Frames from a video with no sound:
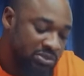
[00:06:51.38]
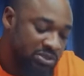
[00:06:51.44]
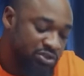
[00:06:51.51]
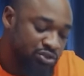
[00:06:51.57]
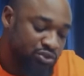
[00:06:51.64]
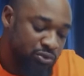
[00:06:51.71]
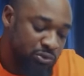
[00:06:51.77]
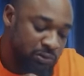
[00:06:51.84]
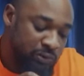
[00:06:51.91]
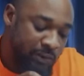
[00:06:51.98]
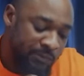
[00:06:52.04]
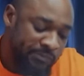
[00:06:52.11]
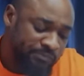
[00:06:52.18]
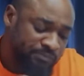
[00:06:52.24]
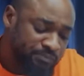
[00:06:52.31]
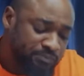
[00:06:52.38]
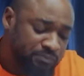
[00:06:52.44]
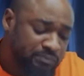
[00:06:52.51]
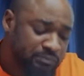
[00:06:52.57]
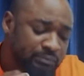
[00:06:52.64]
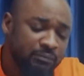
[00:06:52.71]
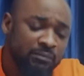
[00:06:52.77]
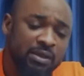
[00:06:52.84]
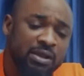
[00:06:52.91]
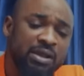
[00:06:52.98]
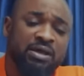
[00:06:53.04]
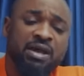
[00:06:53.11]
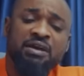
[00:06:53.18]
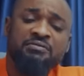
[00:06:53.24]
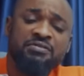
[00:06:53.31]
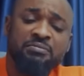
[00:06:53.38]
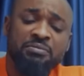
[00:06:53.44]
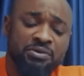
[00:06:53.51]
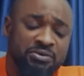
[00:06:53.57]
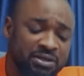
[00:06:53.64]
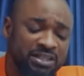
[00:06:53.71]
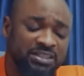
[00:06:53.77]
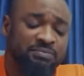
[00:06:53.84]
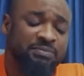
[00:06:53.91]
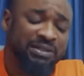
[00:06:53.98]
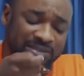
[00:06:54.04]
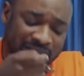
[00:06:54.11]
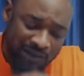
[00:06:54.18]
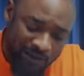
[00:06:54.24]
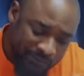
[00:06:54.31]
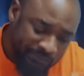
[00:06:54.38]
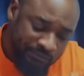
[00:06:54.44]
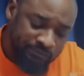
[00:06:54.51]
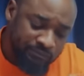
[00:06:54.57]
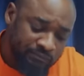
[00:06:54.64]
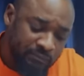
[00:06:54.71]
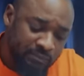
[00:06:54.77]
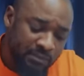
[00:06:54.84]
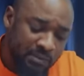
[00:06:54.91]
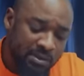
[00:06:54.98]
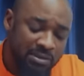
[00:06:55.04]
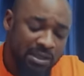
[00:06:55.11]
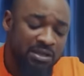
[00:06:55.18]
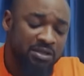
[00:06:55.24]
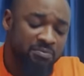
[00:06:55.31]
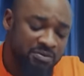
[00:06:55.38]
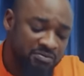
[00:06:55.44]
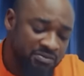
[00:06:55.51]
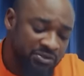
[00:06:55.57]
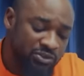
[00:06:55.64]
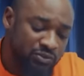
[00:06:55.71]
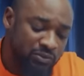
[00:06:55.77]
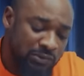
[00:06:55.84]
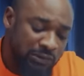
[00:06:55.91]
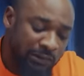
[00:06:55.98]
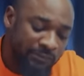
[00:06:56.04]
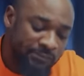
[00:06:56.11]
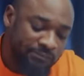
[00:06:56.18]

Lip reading: was a joke. Like every meal gets better than the previous one.